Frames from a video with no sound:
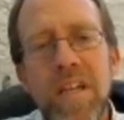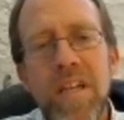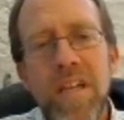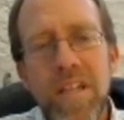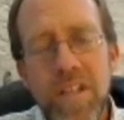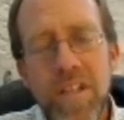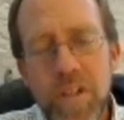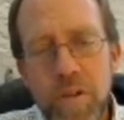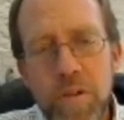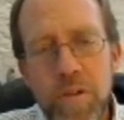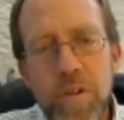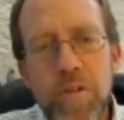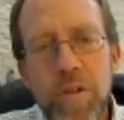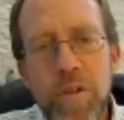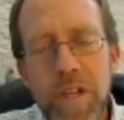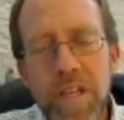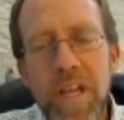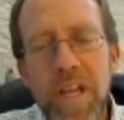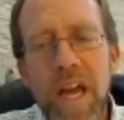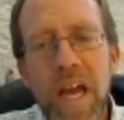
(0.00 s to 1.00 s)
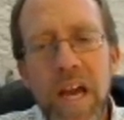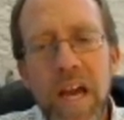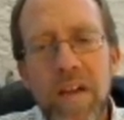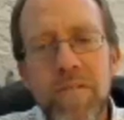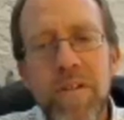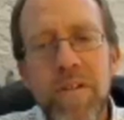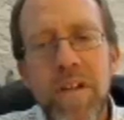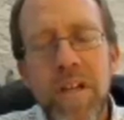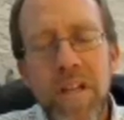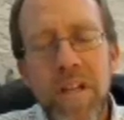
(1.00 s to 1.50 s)
you do need to have
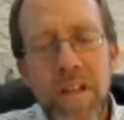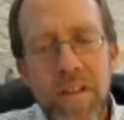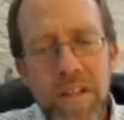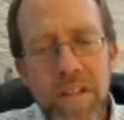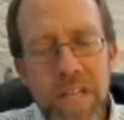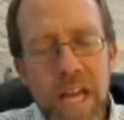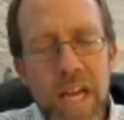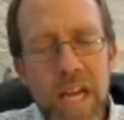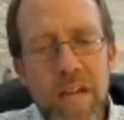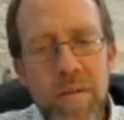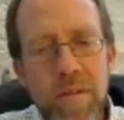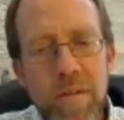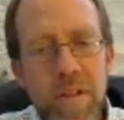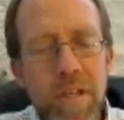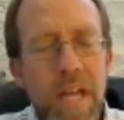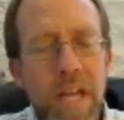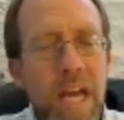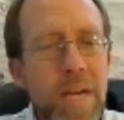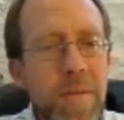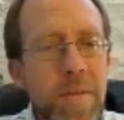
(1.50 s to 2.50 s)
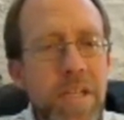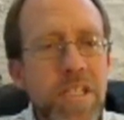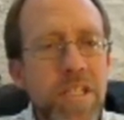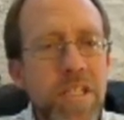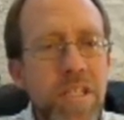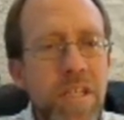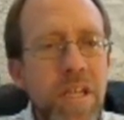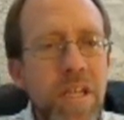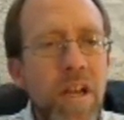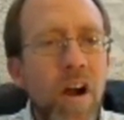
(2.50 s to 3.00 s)
the data the database
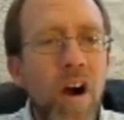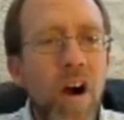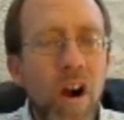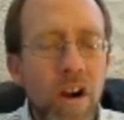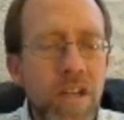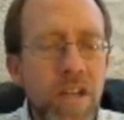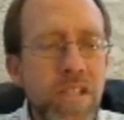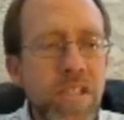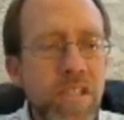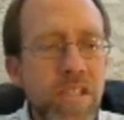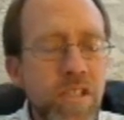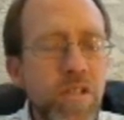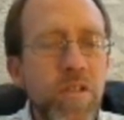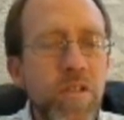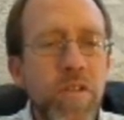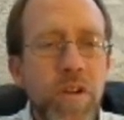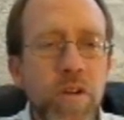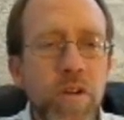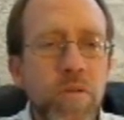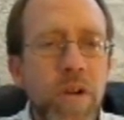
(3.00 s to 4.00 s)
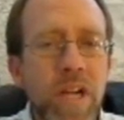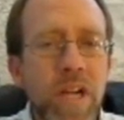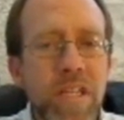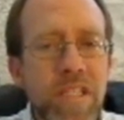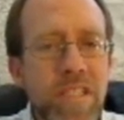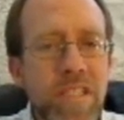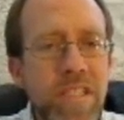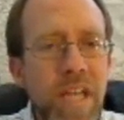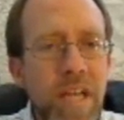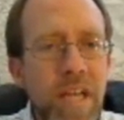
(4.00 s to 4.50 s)
hardened to the correct
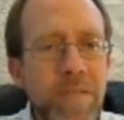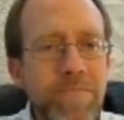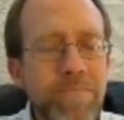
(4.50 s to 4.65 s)
extent.